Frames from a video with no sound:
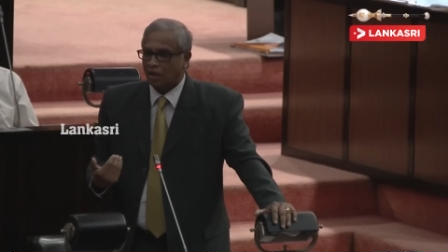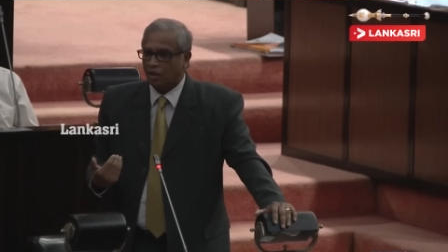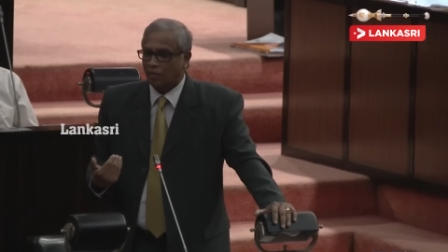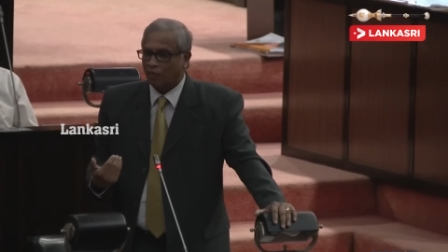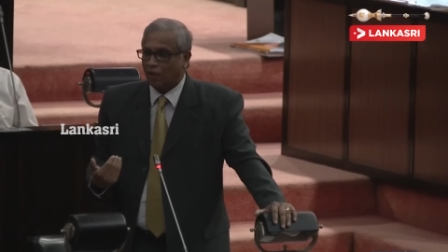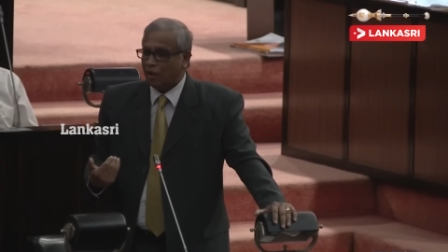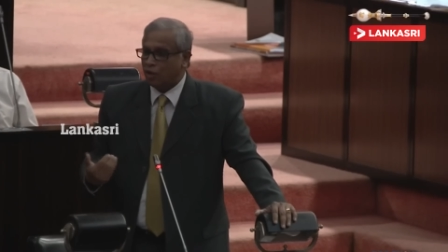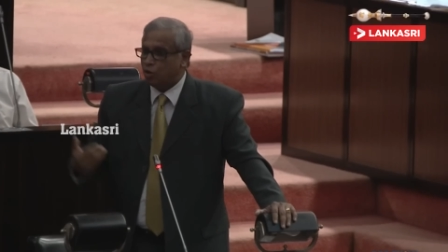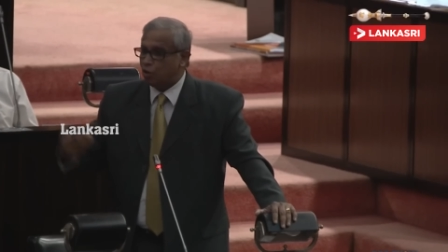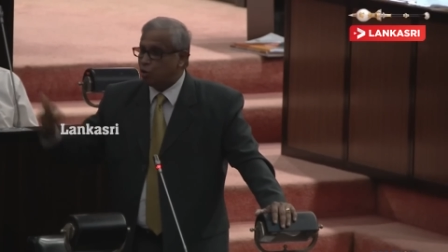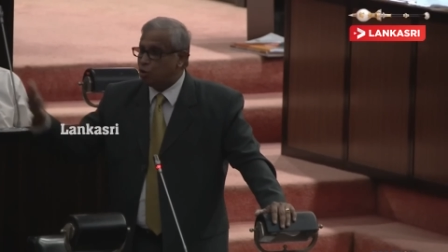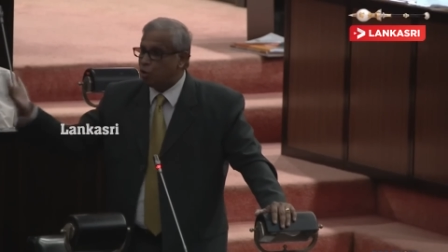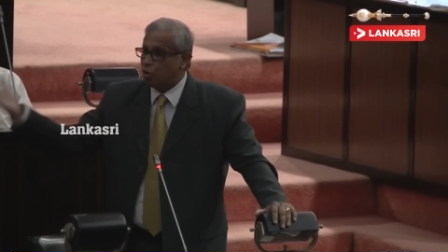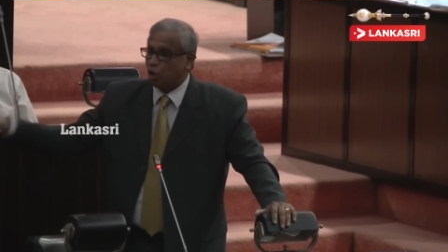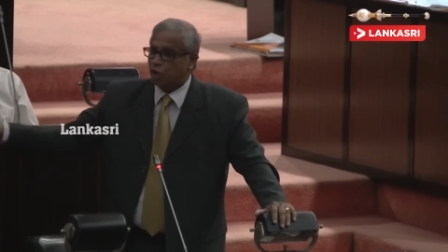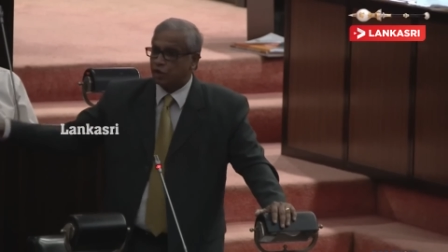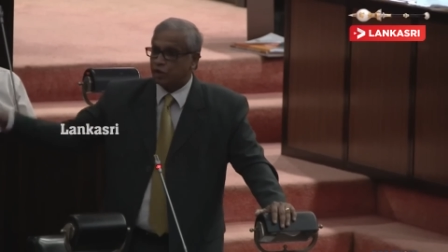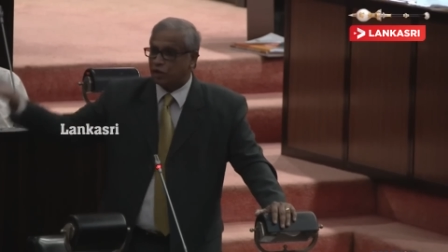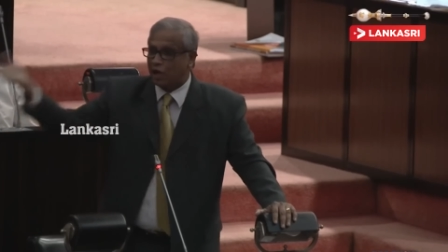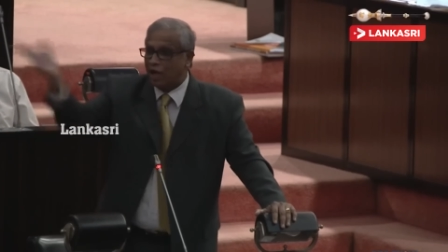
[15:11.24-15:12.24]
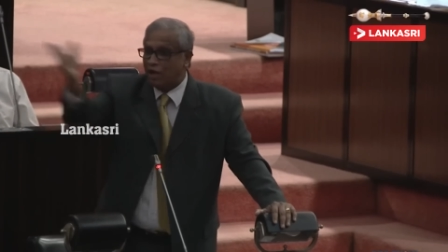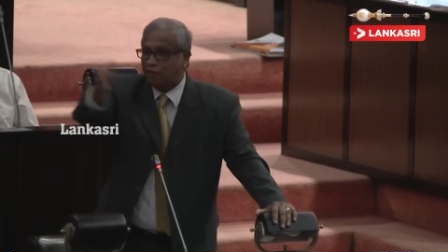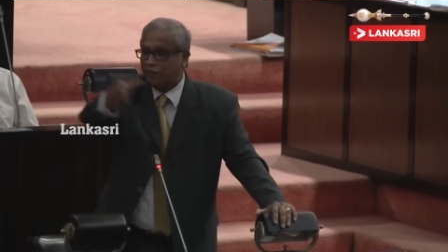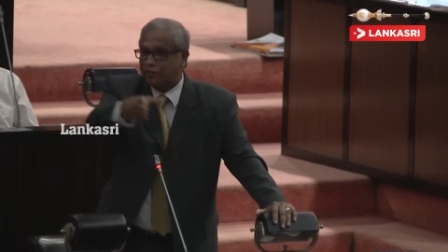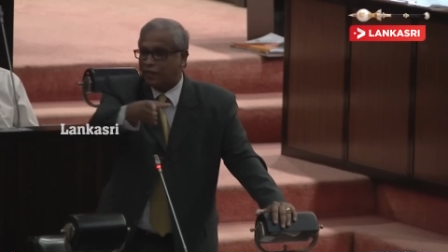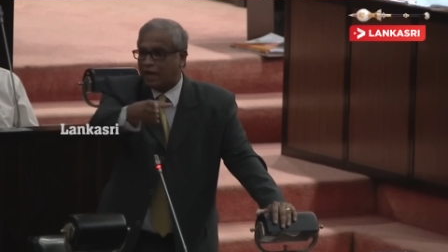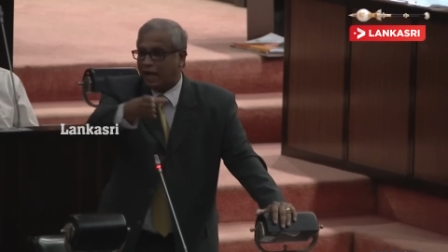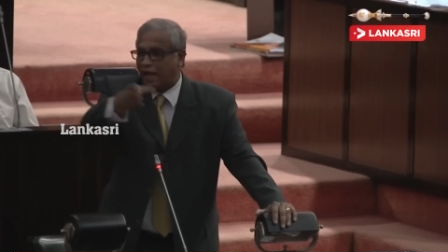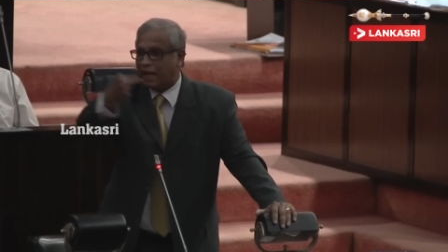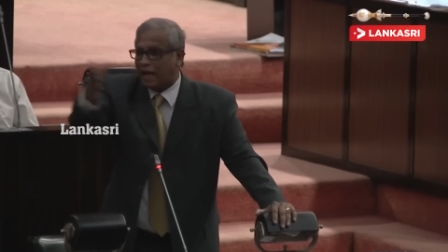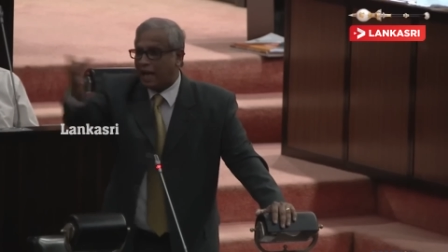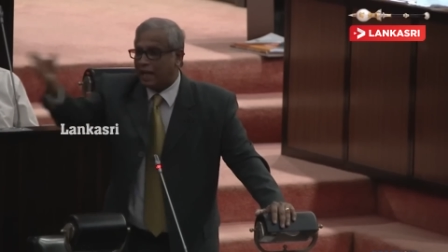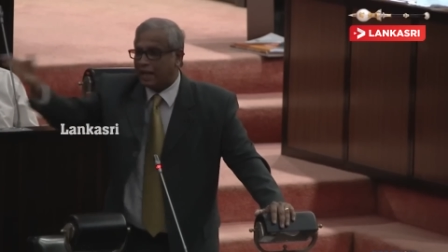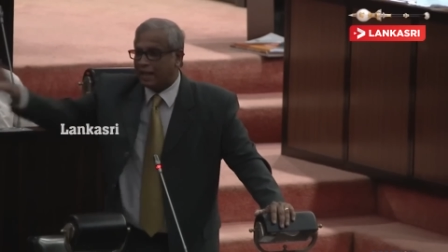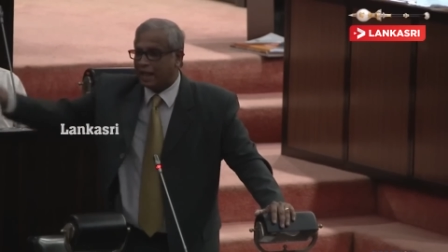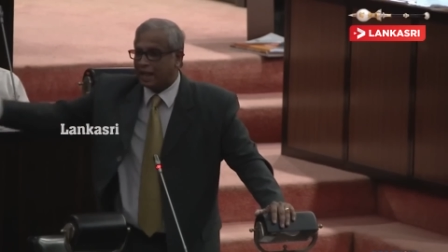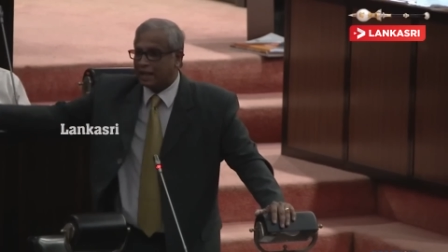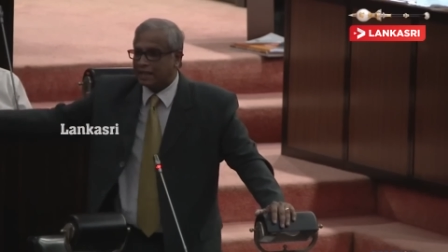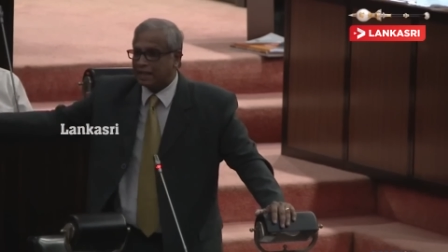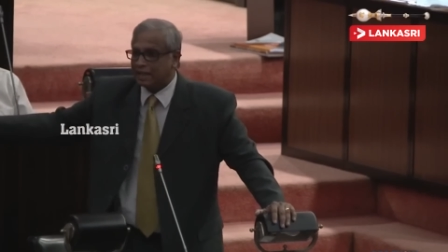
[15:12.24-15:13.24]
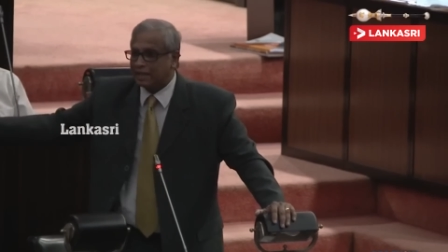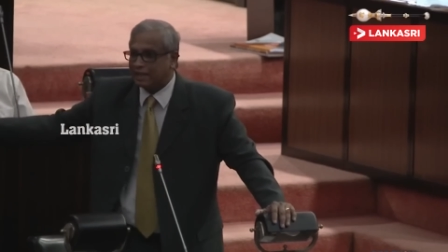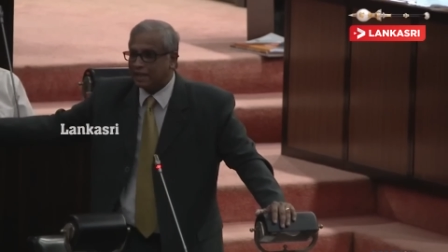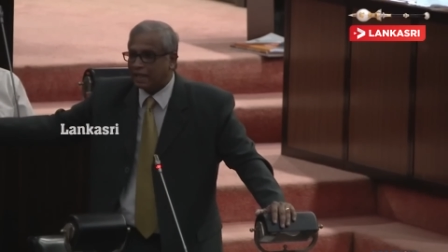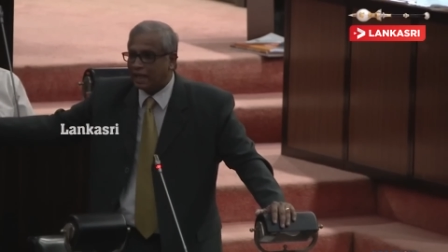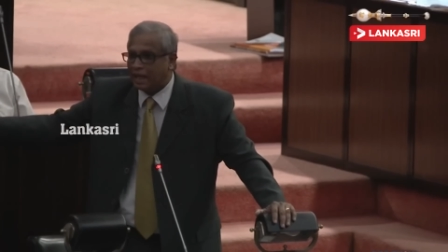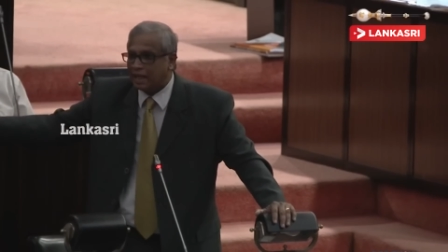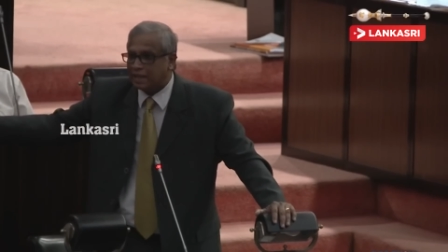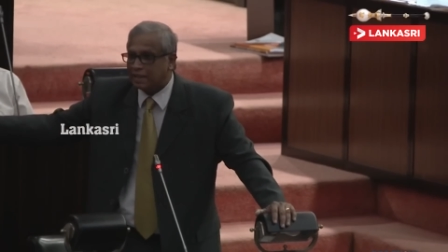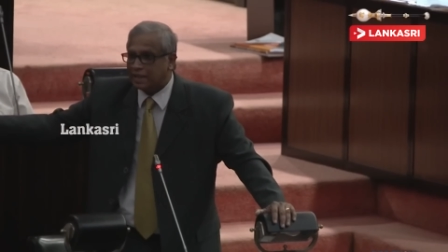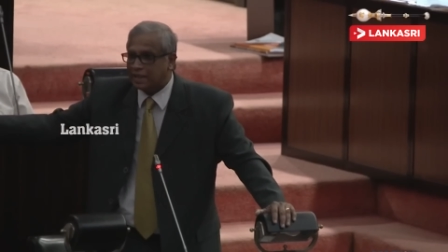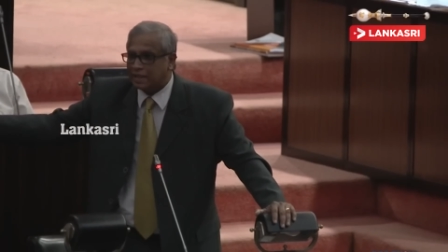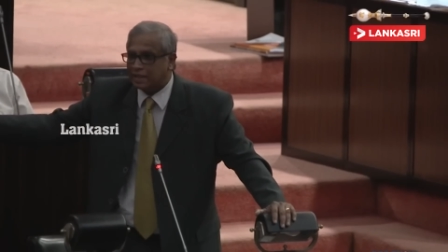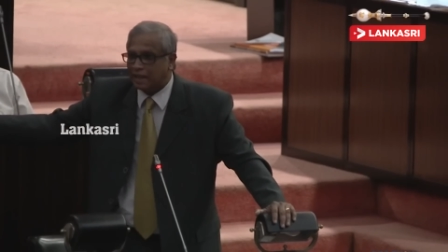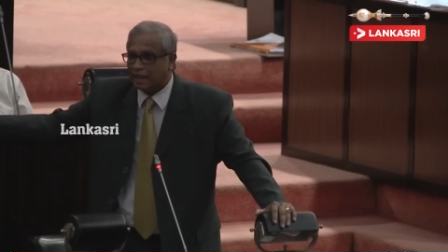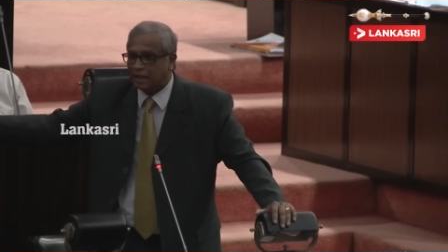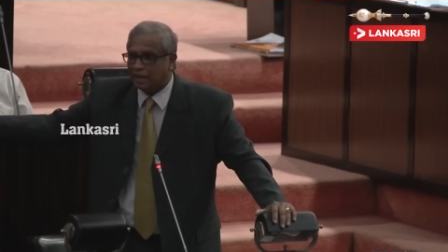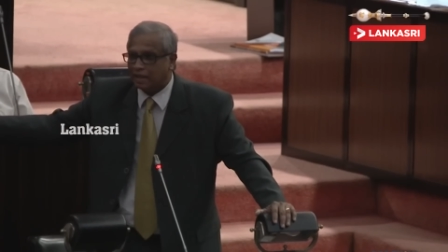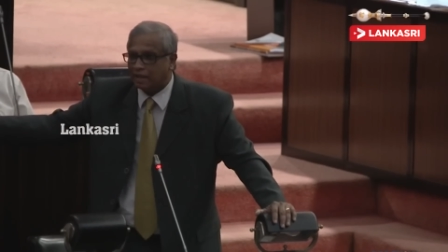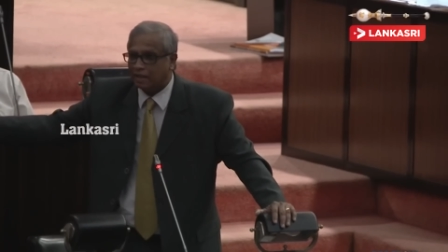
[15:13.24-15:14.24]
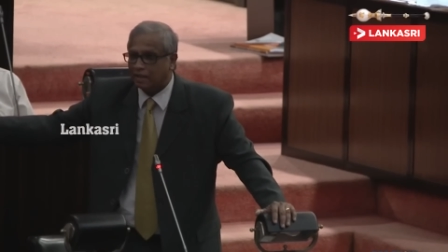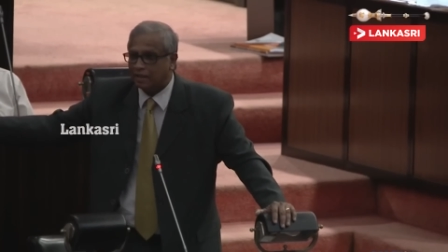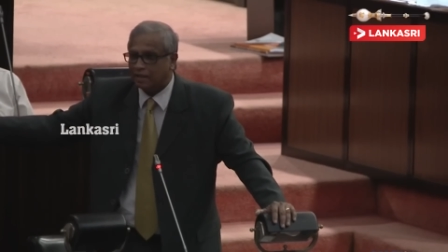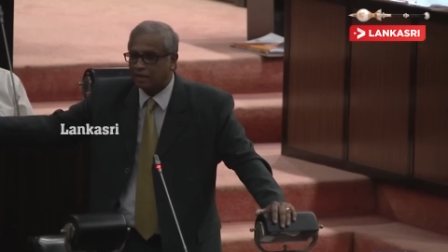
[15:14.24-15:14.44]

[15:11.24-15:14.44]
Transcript: When you yourself trade allegations against each other.